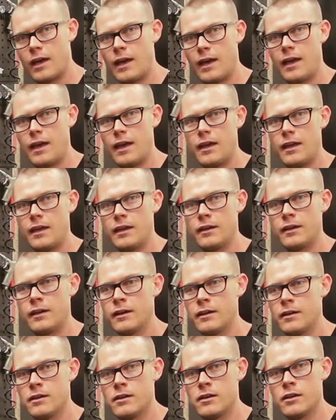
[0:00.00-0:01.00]
a
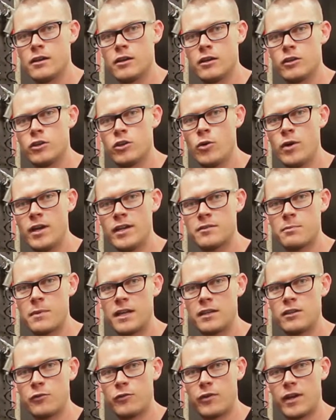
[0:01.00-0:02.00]
US
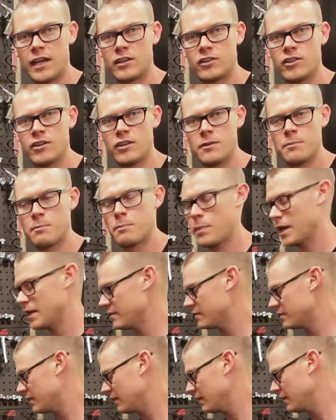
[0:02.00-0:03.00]
manufacturer
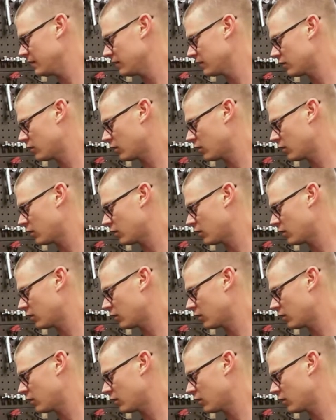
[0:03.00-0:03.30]
based in